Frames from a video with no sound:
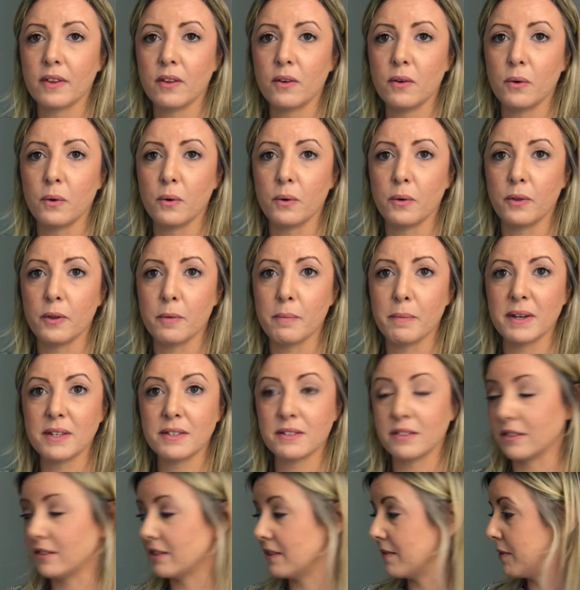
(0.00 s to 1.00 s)
or the
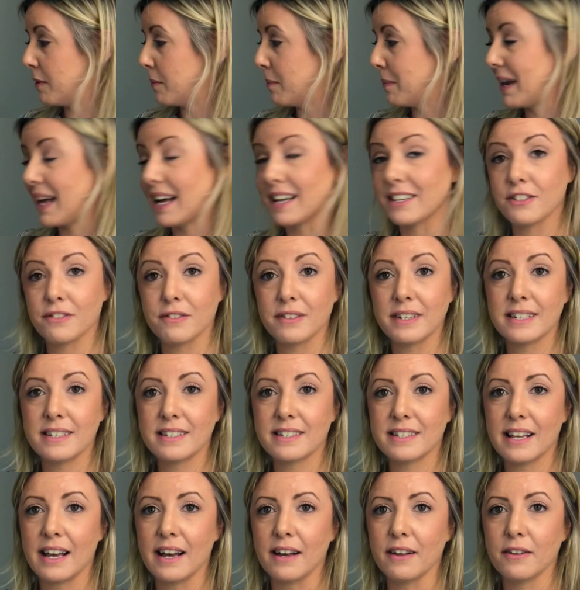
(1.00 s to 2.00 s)
muscles of the bladder
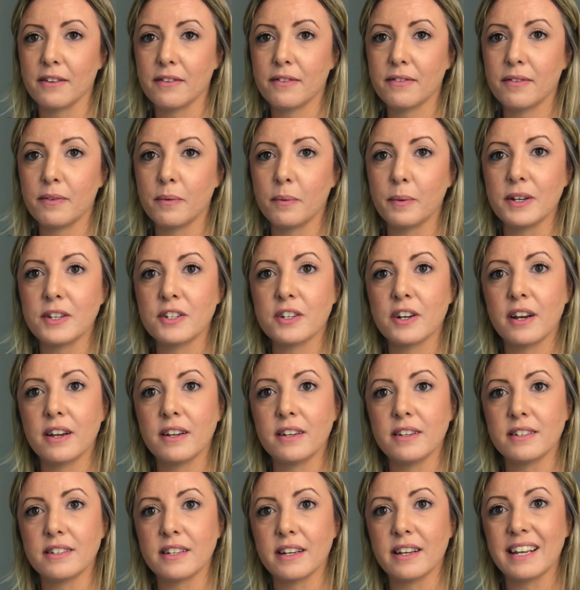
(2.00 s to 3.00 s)
itself, which are
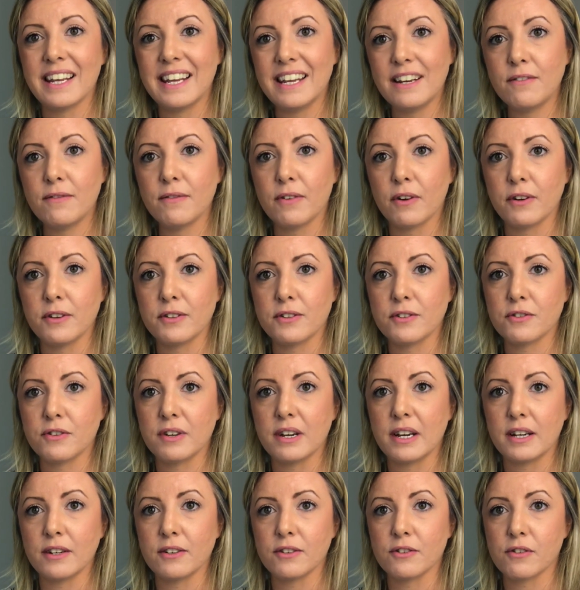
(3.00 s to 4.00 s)
under involuntary
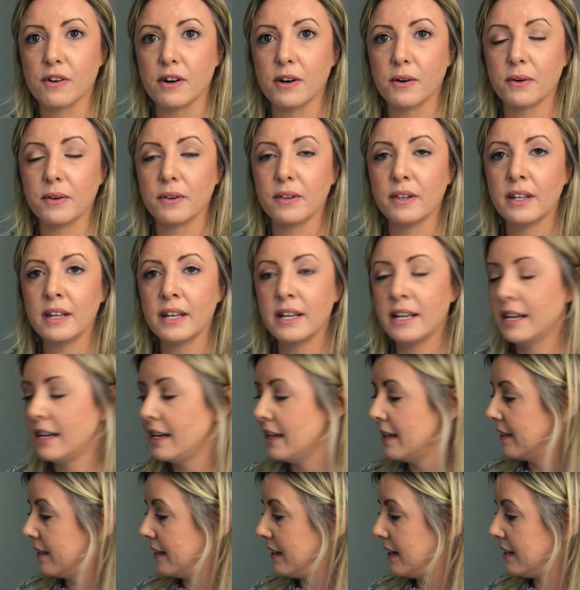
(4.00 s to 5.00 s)
control.
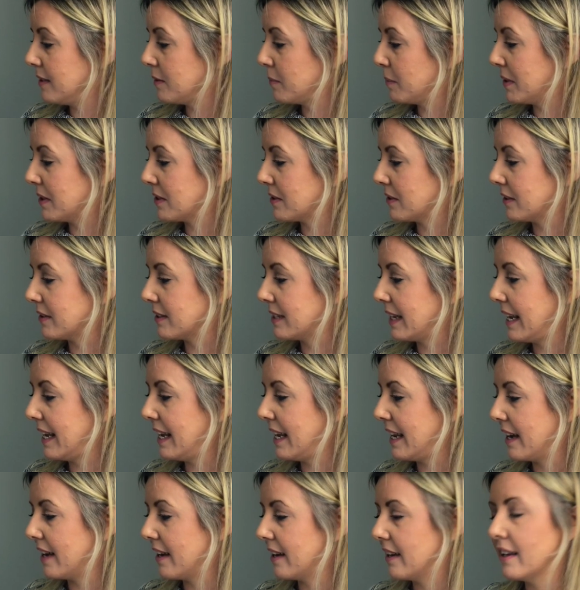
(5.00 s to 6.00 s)
These muscles
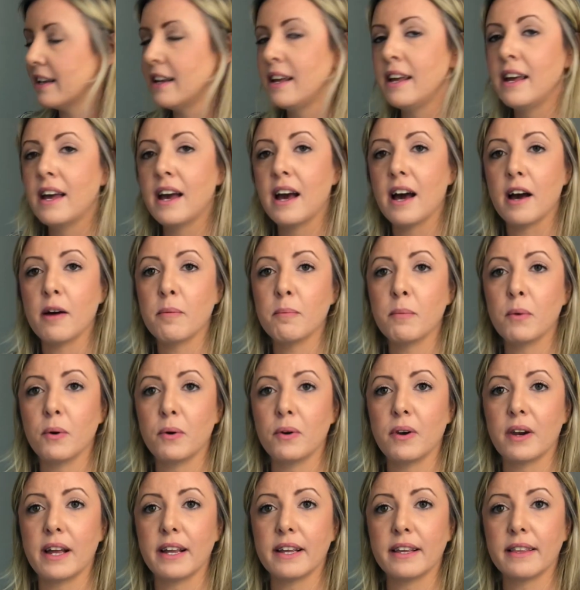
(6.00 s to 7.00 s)
here are more
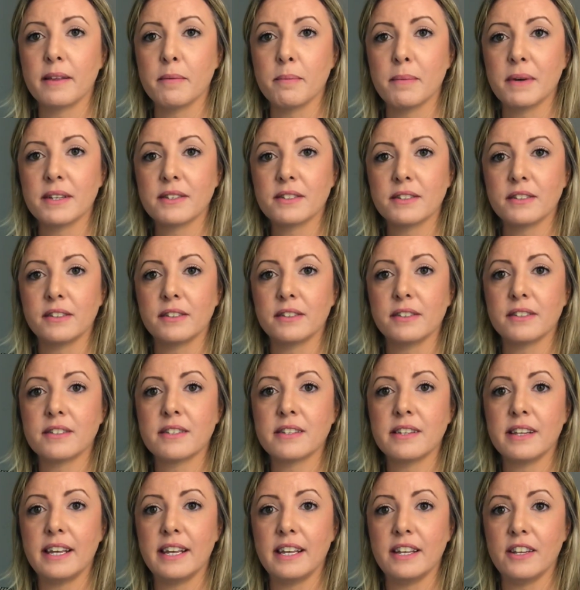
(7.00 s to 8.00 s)
like the
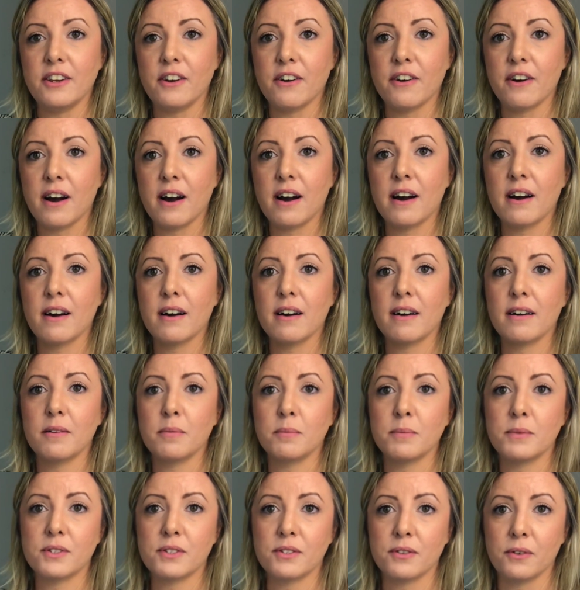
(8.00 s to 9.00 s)
muscles in your
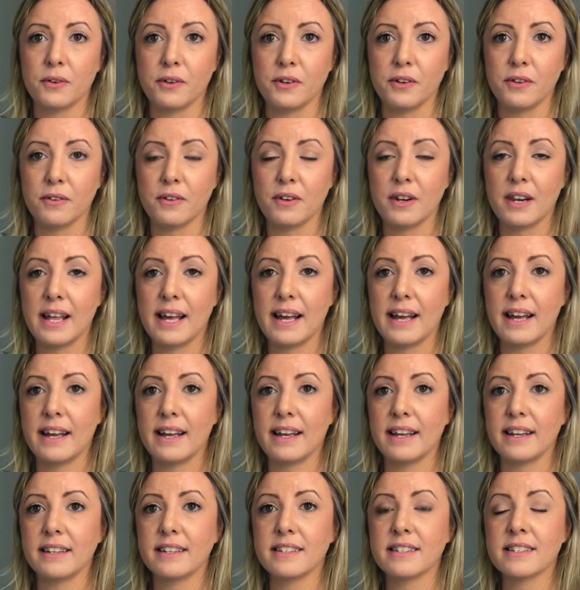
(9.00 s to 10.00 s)
arms or your
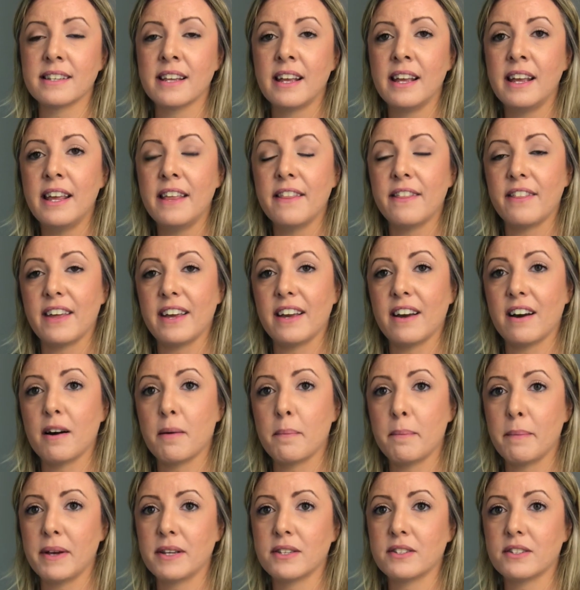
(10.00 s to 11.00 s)
legs. They
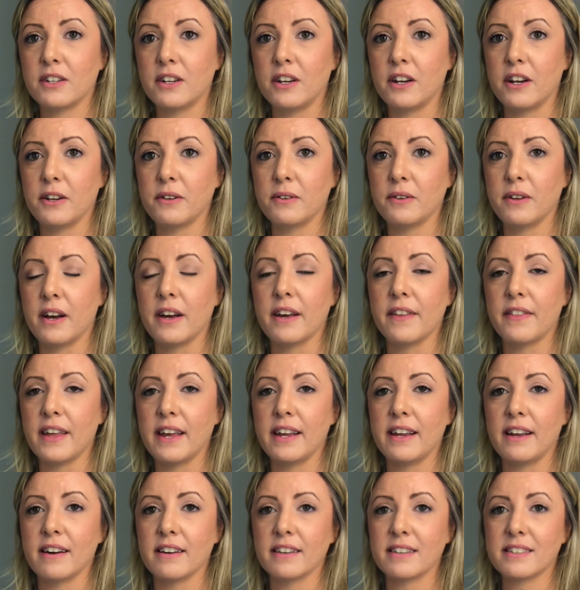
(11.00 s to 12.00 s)

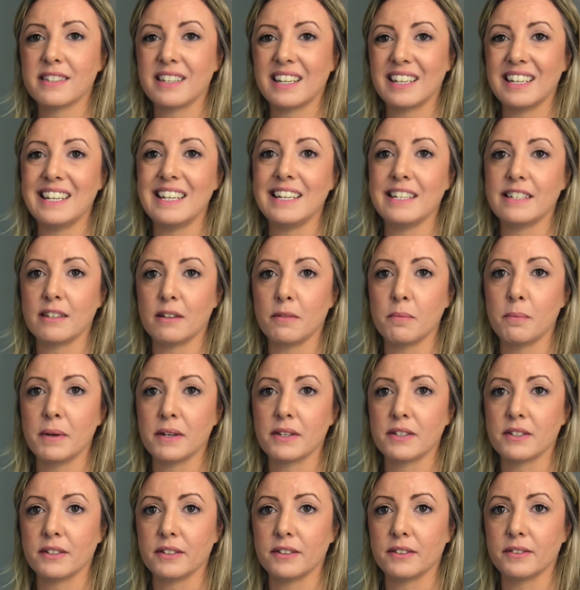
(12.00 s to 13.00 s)
are skeletal
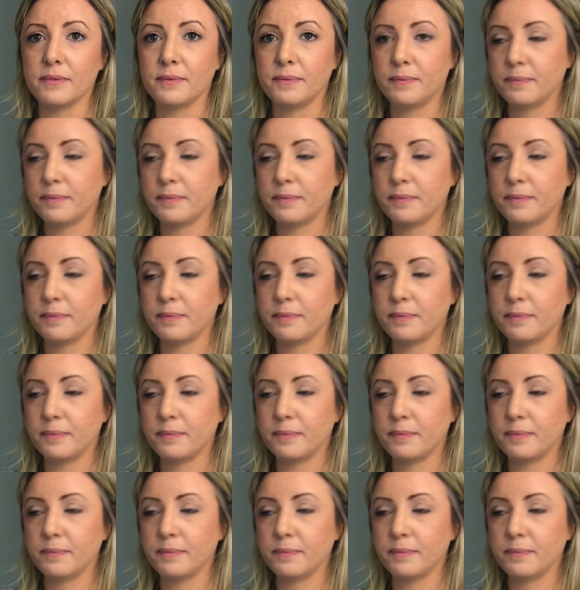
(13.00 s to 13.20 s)
muscle.